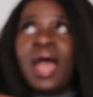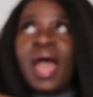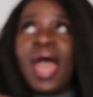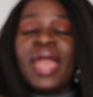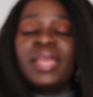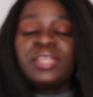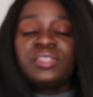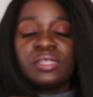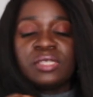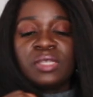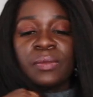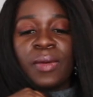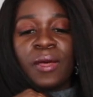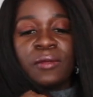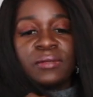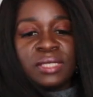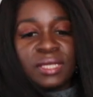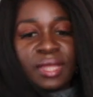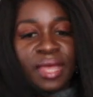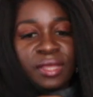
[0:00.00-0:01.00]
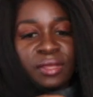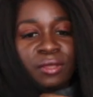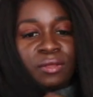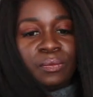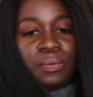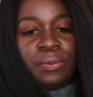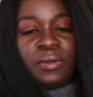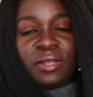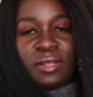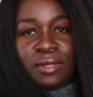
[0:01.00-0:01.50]
anxious about it, I could
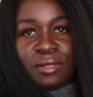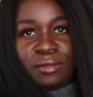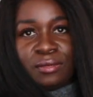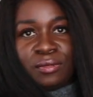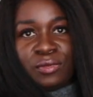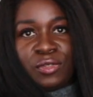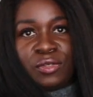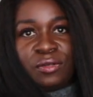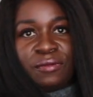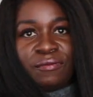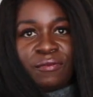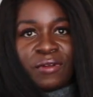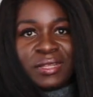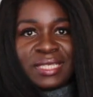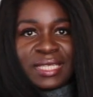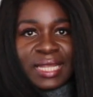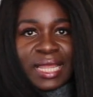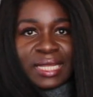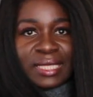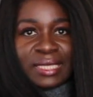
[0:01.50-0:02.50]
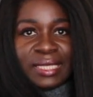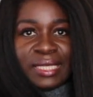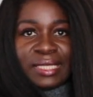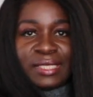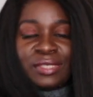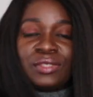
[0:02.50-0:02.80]
put it to the front like this.